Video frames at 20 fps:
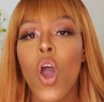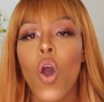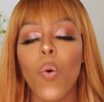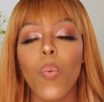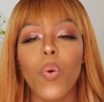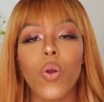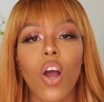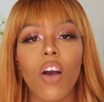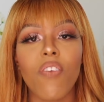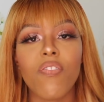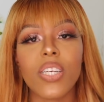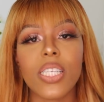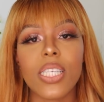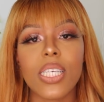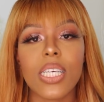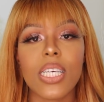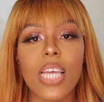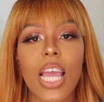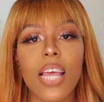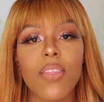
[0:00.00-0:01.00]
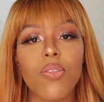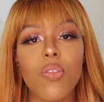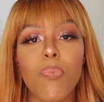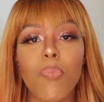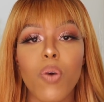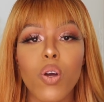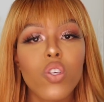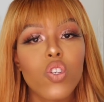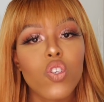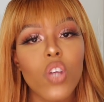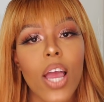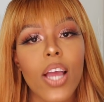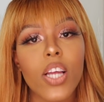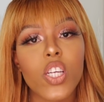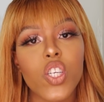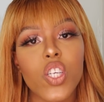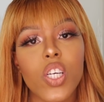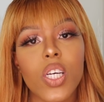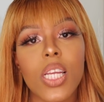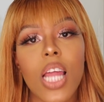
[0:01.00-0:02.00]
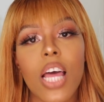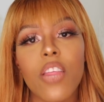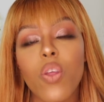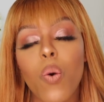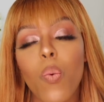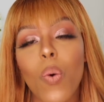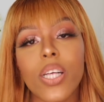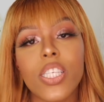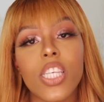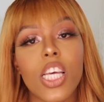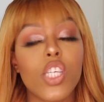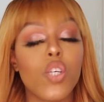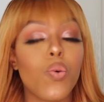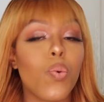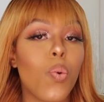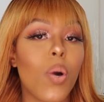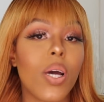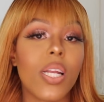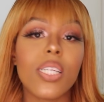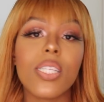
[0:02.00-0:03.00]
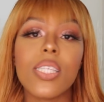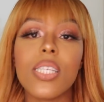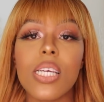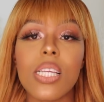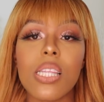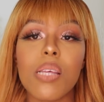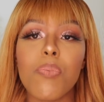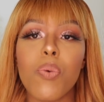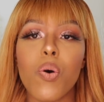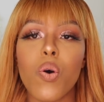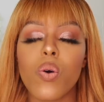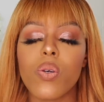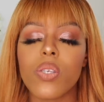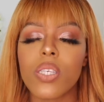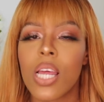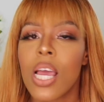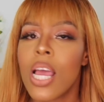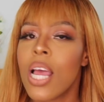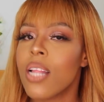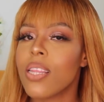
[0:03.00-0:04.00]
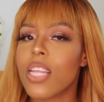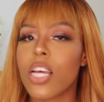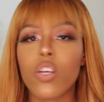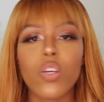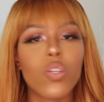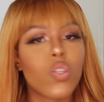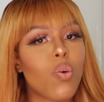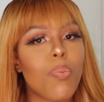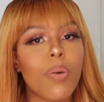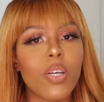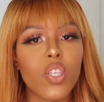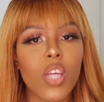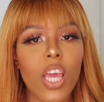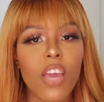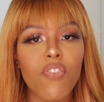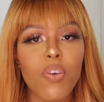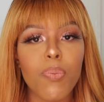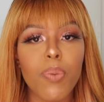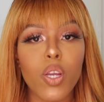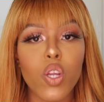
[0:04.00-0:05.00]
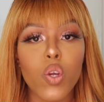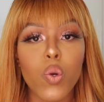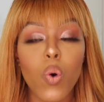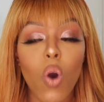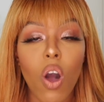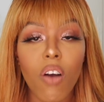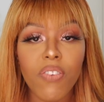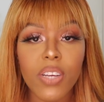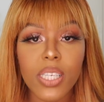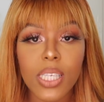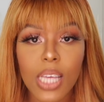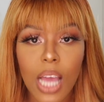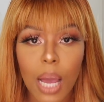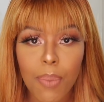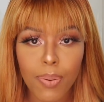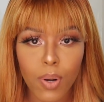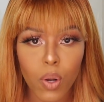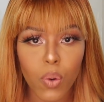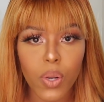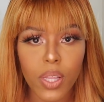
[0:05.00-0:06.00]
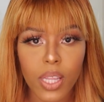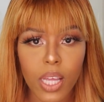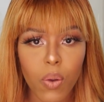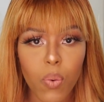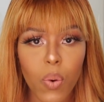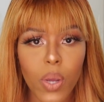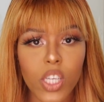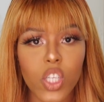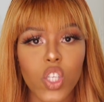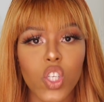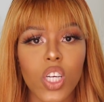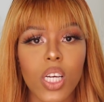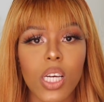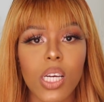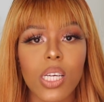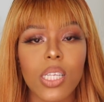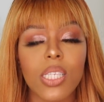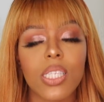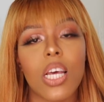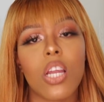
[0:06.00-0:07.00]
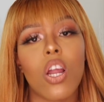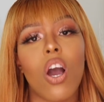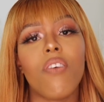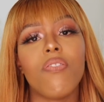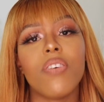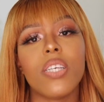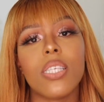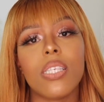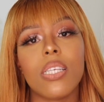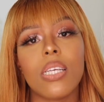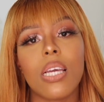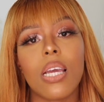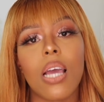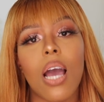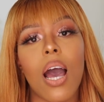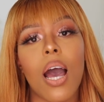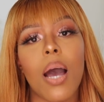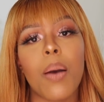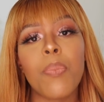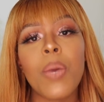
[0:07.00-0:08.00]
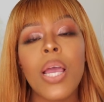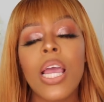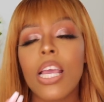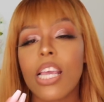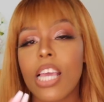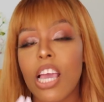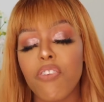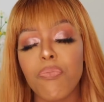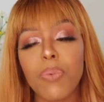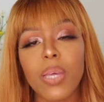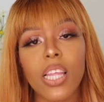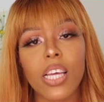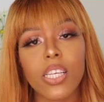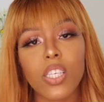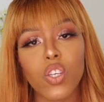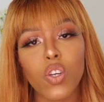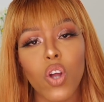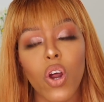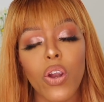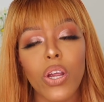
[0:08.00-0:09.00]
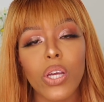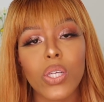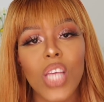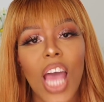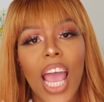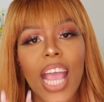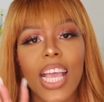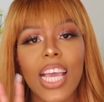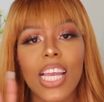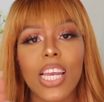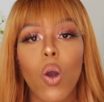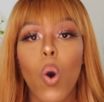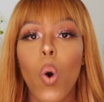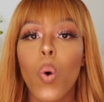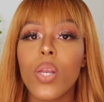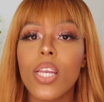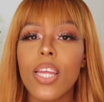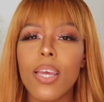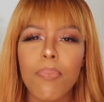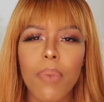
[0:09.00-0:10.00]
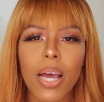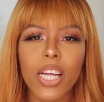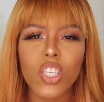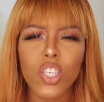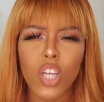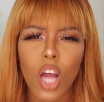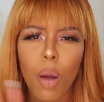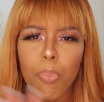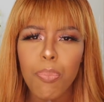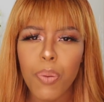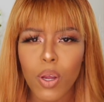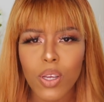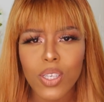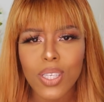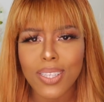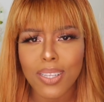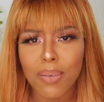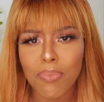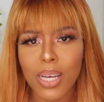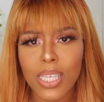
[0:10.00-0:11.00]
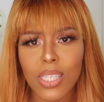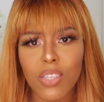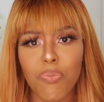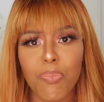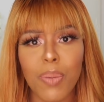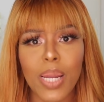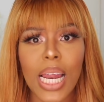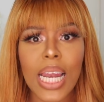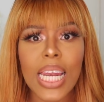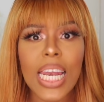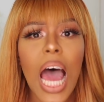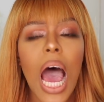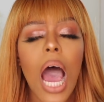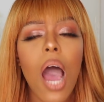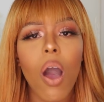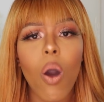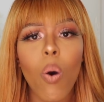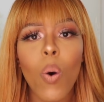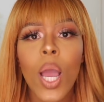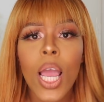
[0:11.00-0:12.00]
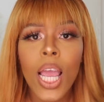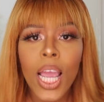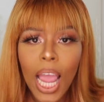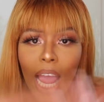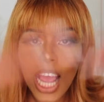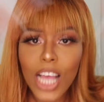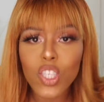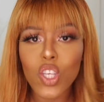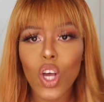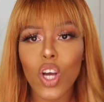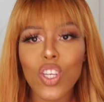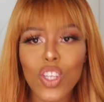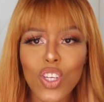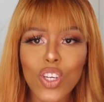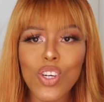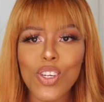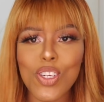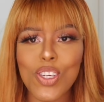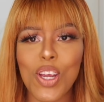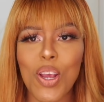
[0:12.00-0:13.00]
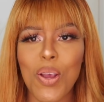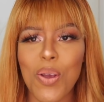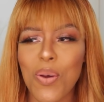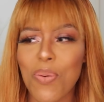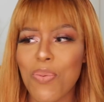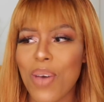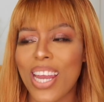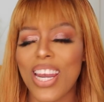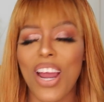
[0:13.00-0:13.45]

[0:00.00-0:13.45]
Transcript: would obviously gain the most traction and the ones that you want to see the most. Thank you so much to everybody who obviously uploaded their questions and obviously gave me their scenarios. I can only imagine how personal it must have been, and now it's on YouTube and